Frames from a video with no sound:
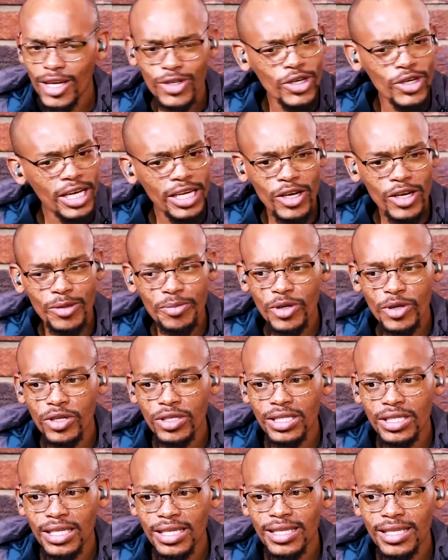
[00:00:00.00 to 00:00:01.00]
you cannot,
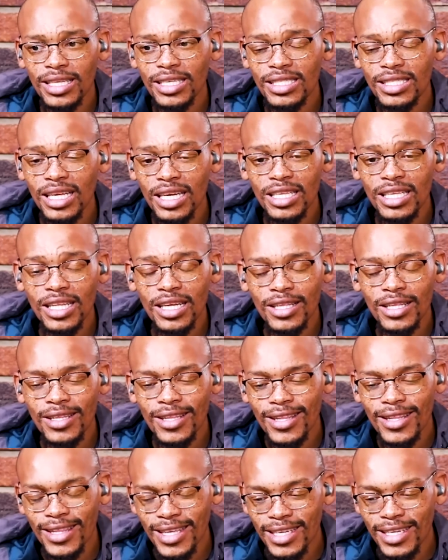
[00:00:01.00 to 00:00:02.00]
because
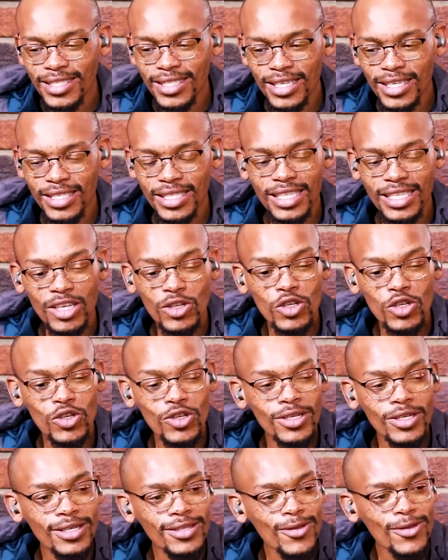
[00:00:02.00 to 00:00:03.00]
the thing is this, is that
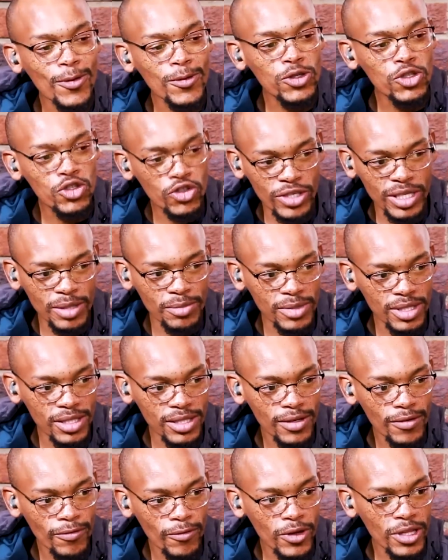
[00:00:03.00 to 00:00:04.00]
those
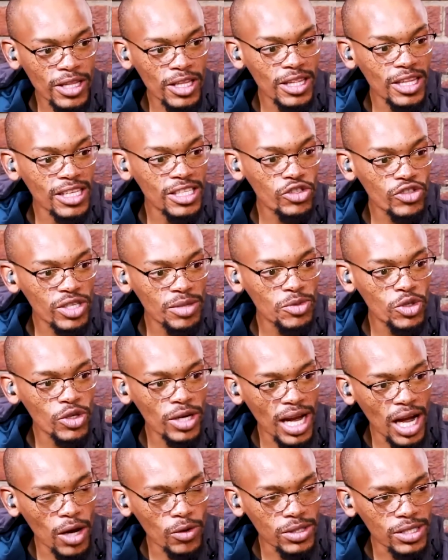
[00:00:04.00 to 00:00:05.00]
streams, for the streams to
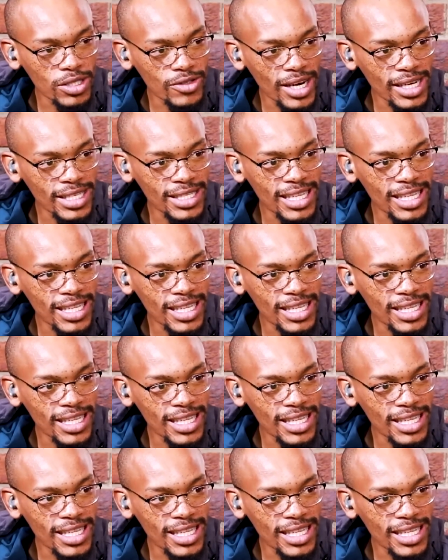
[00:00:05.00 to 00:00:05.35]
count, right,